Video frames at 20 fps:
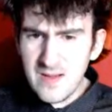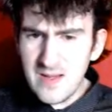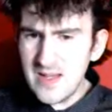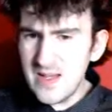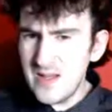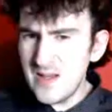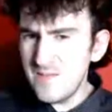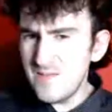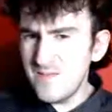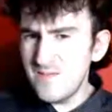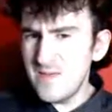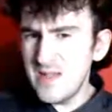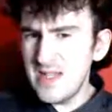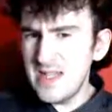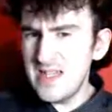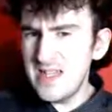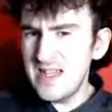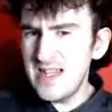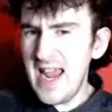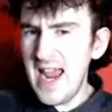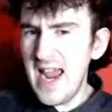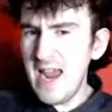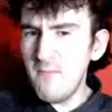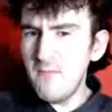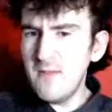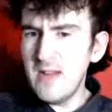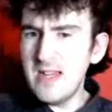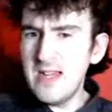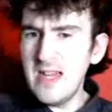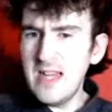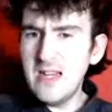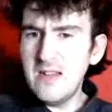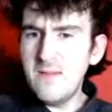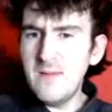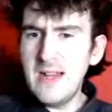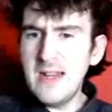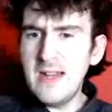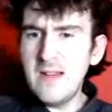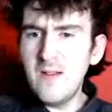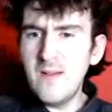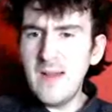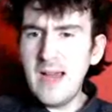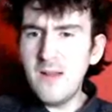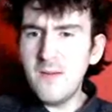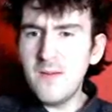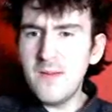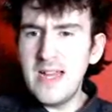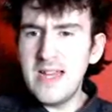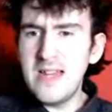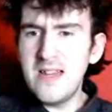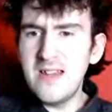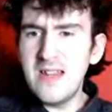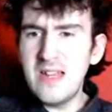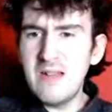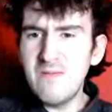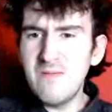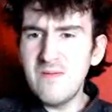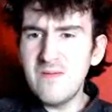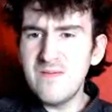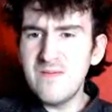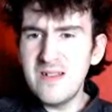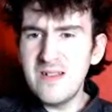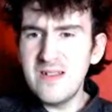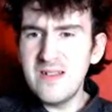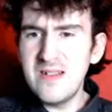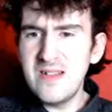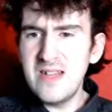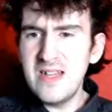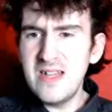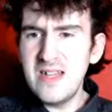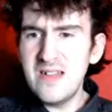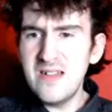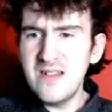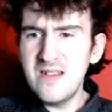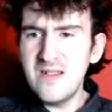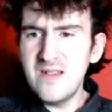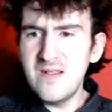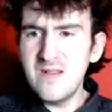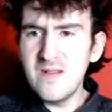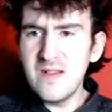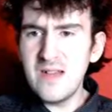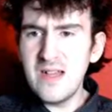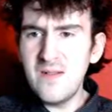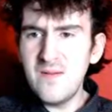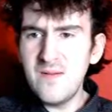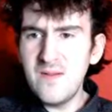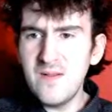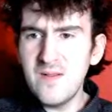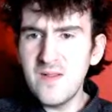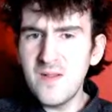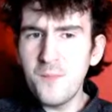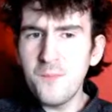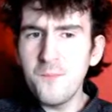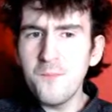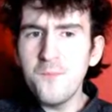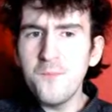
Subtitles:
It's just, but it's just him that seems to be sort of out of place. Like, because he just kind of feels